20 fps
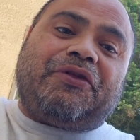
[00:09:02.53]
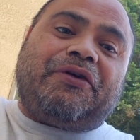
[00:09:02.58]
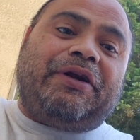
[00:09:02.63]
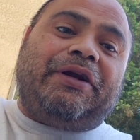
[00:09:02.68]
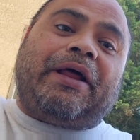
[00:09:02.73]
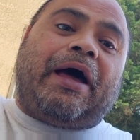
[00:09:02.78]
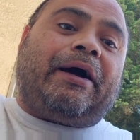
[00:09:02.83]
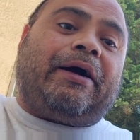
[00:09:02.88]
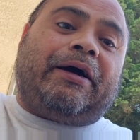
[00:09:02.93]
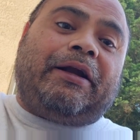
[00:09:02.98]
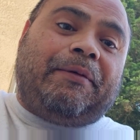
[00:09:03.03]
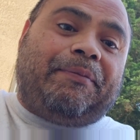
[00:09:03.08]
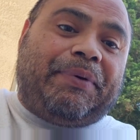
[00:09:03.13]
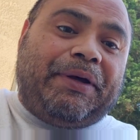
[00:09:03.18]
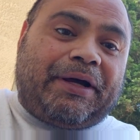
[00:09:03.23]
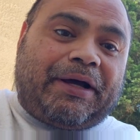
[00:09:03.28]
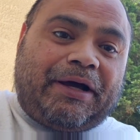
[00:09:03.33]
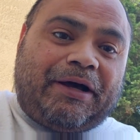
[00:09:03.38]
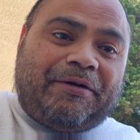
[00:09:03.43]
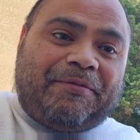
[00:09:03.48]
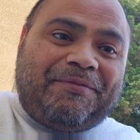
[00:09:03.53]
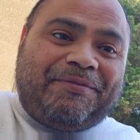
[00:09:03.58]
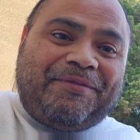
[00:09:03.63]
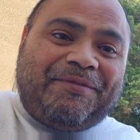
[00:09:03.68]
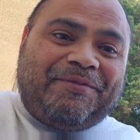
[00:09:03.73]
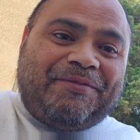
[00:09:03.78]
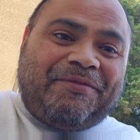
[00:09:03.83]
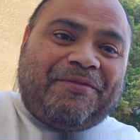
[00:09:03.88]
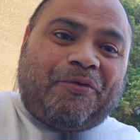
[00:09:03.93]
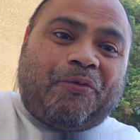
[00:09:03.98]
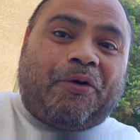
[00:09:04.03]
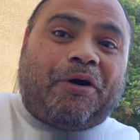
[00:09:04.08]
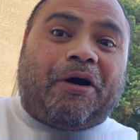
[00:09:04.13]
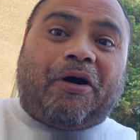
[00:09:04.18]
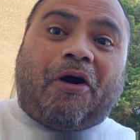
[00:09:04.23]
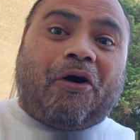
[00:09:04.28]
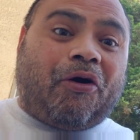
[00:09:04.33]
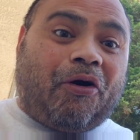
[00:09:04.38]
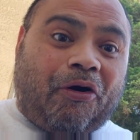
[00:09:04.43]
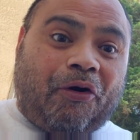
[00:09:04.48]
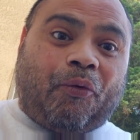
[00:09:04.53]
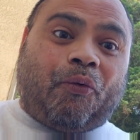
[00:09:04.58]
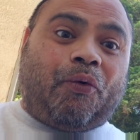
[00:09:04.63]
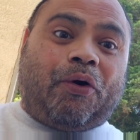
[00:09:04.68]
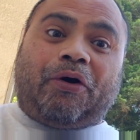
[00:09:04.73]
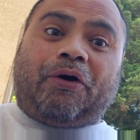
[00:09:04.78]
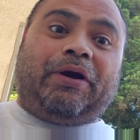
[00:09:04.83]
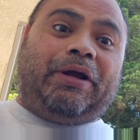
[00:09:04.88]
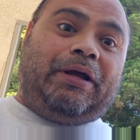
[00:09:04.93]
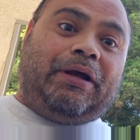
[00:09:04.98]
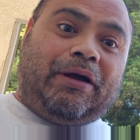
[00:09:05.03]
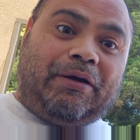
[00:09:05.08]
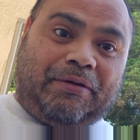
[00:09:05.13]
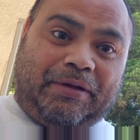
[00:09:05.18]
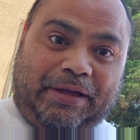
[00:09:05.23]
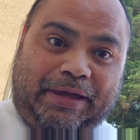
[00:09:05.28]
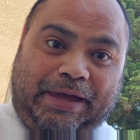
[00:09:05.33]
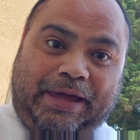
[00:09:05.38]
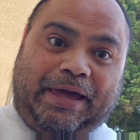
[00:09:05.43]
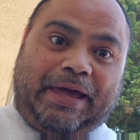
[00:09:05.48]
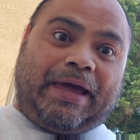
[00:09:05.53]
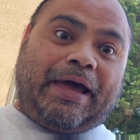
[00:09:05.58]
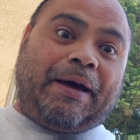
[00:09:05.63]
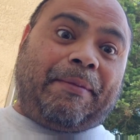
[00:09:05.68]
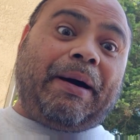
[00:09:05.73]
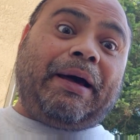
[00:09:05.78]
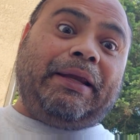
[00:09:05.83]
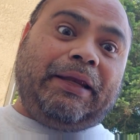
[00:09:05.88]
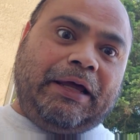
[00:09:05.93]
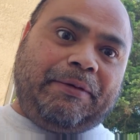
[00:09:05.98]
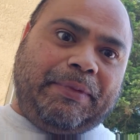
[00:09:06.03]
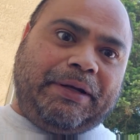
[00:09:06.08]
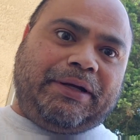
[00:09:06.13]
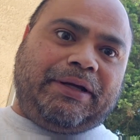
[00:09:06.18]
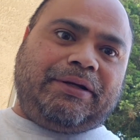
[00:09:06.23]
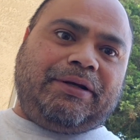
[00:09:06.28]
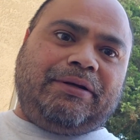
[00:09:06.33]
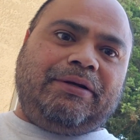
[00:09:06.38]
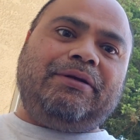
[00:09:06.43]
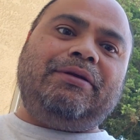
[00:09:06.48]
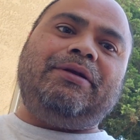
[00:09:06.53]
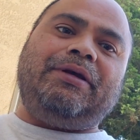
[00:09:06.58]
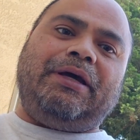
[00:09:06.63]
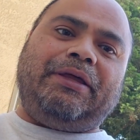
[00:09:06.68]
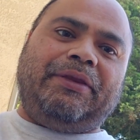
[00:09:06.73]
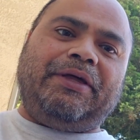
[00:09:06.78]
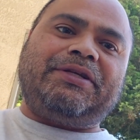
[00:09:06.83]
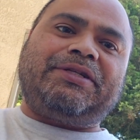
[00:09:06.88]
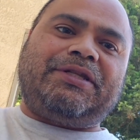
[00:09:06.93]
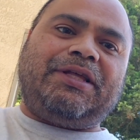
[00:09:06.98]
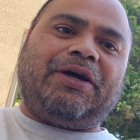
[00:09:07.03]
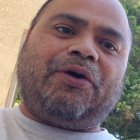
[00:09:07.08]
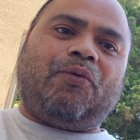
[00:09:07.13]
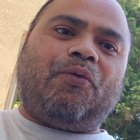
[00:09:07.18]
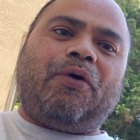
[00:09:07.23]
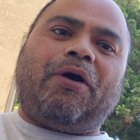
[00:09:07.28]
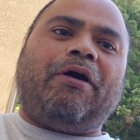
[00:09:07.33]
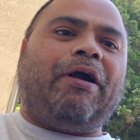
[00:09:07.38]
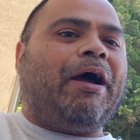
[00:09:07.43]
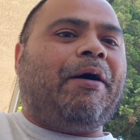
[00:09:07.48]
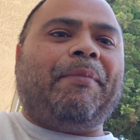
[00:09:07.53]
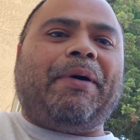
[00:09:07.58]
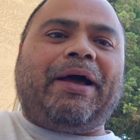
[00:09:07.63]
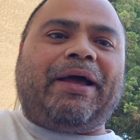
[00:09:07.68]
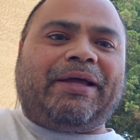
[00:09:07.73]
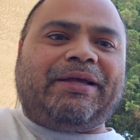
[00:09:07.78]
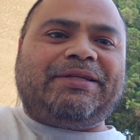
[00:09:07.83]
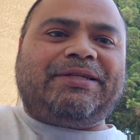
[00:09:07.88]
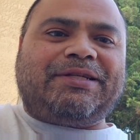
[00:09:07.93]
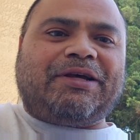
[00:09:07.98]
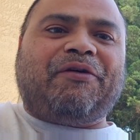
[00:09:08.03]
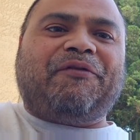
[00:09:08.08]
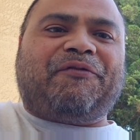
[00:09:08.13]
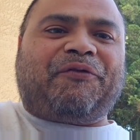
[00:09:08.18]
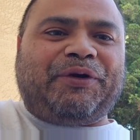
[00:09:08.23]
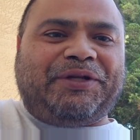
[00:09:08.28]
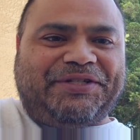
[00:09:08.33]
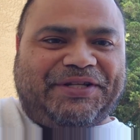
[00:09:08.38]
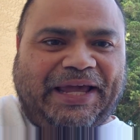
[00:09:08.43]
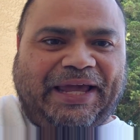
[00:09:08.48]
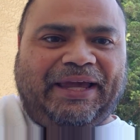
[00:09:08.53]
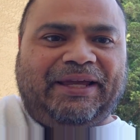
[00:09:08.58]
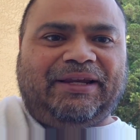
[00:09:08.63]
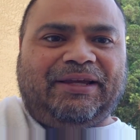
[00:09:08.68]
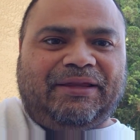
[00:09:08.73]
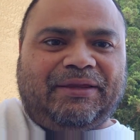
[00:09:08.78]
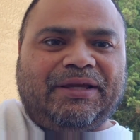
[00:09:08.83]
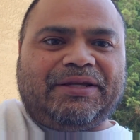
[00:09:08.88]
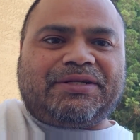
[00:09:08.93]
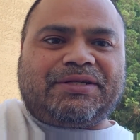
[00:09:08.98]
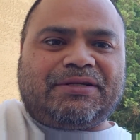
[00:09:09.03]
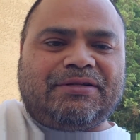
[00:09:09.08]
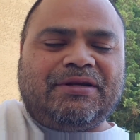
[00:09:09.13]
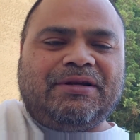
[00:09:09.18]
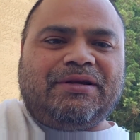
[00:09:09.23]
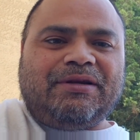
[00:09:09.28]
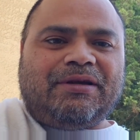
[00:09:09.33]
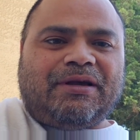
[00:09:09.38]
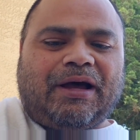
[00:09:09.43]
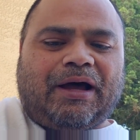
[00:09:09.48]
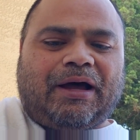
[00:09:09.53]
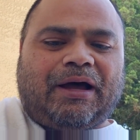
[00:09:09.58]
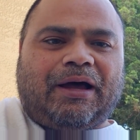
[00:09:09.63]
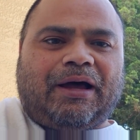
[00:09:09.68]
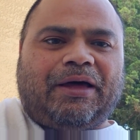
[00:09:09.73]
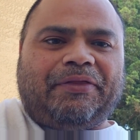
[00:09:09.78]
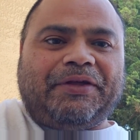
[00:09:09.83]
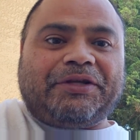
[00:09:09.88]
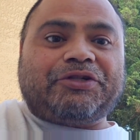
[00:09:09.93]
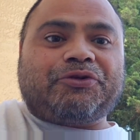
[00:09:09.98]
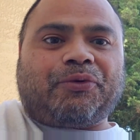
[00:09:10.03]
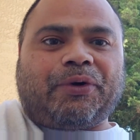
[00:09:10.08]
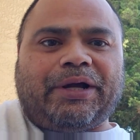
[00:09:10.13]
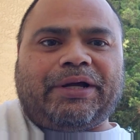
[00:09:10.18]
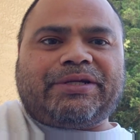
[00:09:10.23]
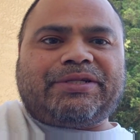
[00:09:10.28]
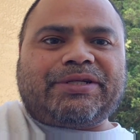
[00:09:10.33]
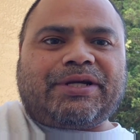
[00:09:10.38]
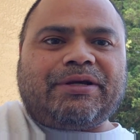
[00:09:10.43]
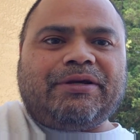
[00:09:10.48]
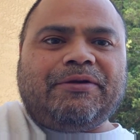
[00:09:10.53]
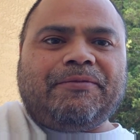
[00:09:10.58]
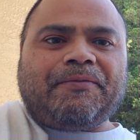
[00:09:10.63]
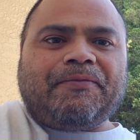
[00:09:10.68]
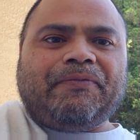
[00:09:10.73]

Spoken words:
are they not going to pick up? Where am I limited in this thing? Where am I self-retaining this risk?